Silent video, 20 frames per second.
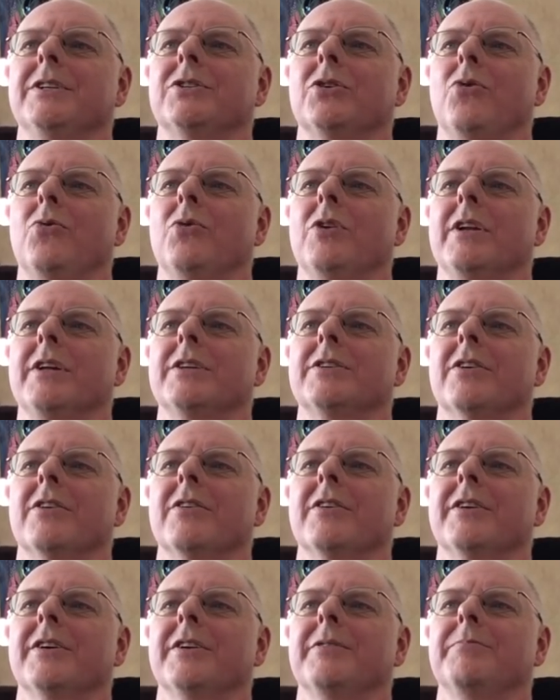totally
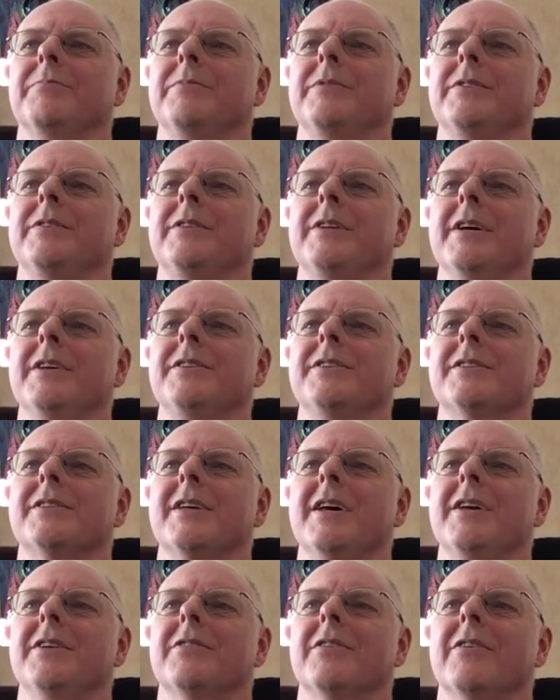targeted dead
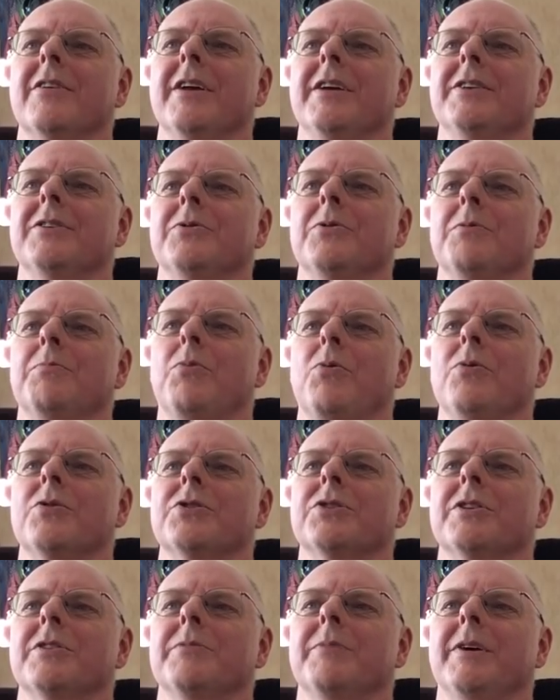center into a
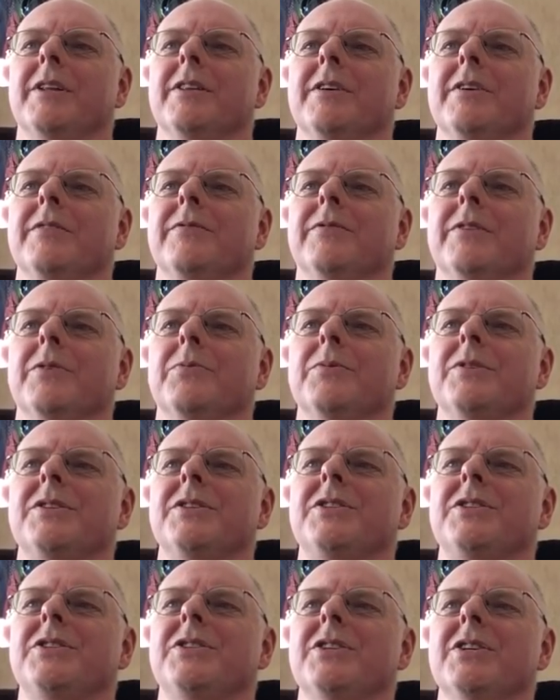portion of my life that was
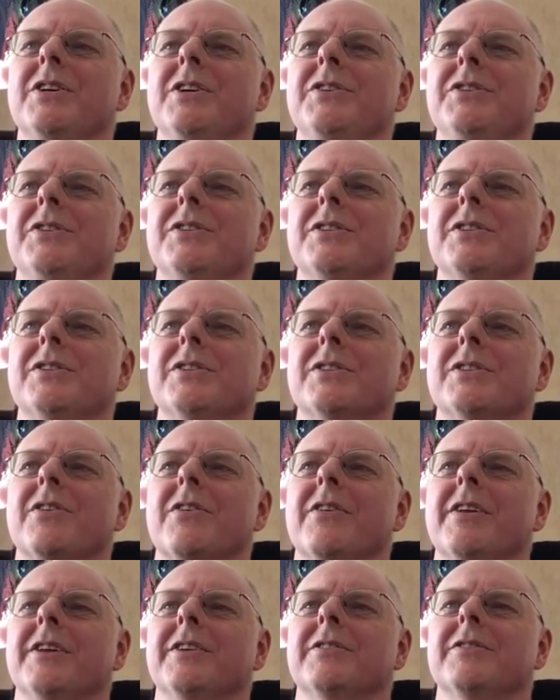just
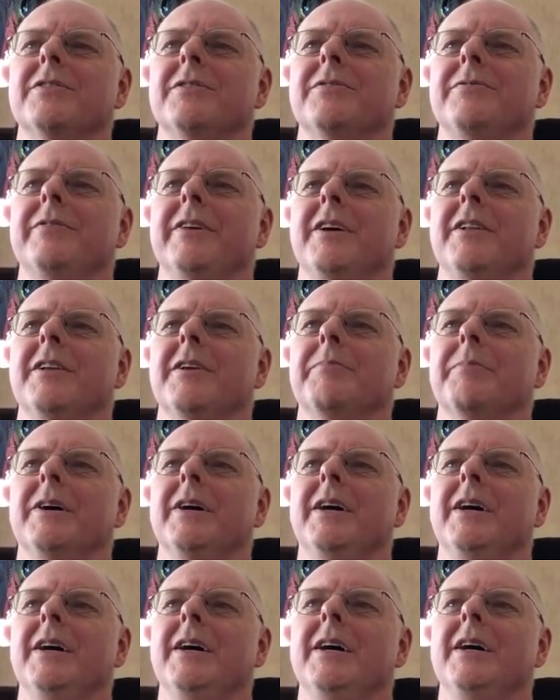starting to develop.